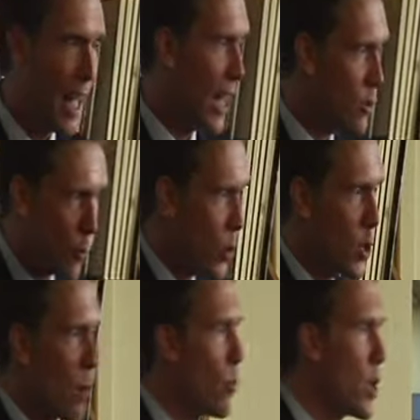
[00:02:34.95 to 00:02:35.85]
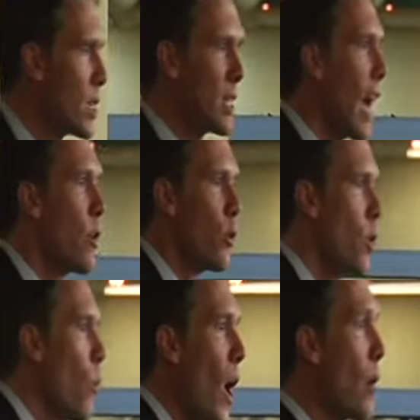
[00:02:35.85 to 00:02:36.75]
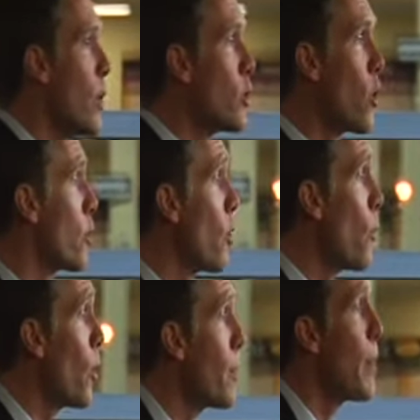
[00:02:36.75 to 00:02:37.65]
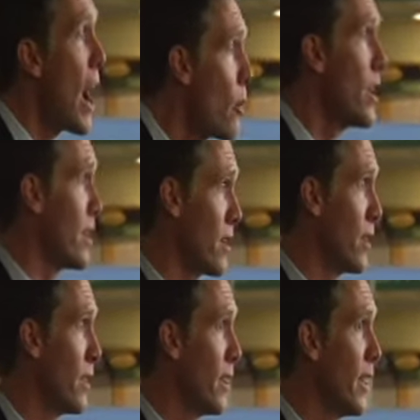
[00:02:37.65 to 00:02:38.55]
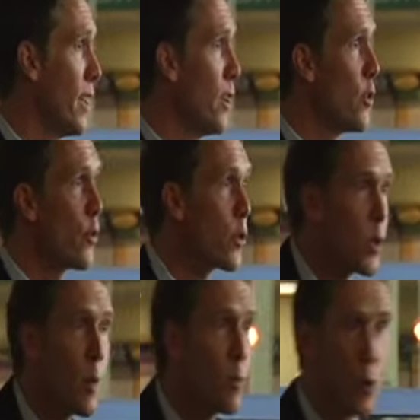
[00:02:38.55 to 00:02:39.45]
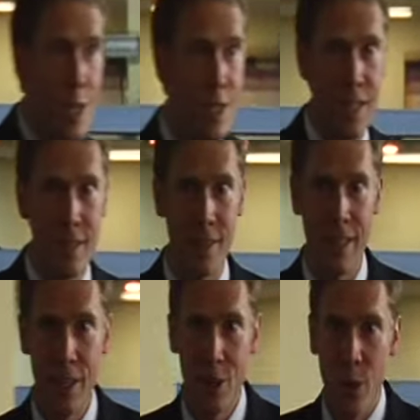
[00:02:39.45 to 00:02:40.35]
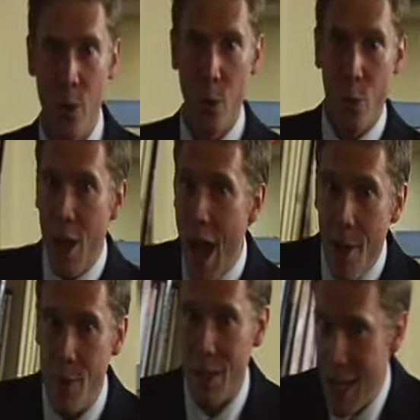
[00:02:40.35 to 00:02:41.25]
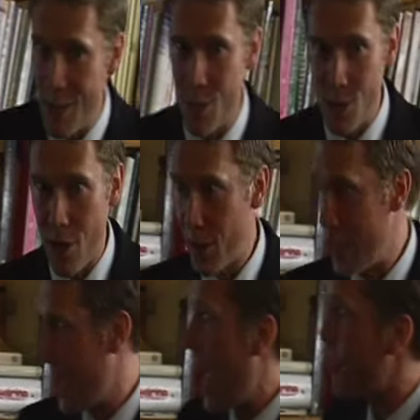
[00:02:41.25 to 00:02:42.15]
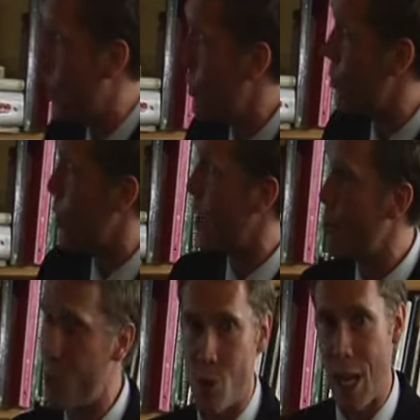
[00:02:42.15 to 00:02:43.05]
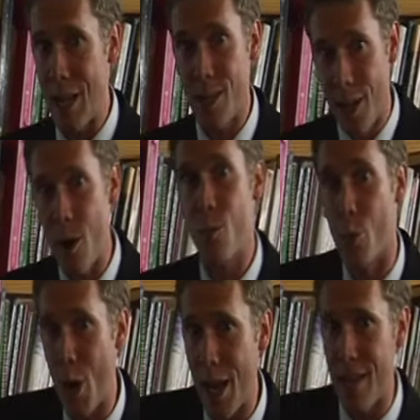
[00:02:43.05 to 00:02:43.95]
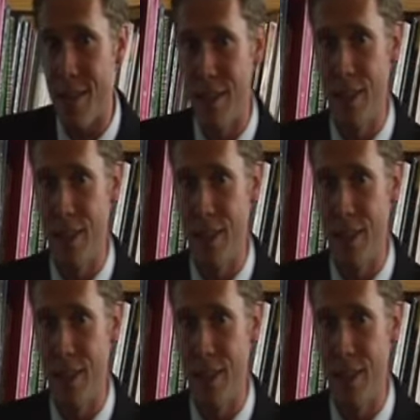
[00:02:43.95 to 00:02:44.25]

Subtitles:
It's for some reason, I don't know why we don't know more about it. For some reason, we haven't necessarily tapped into the understanding that our brain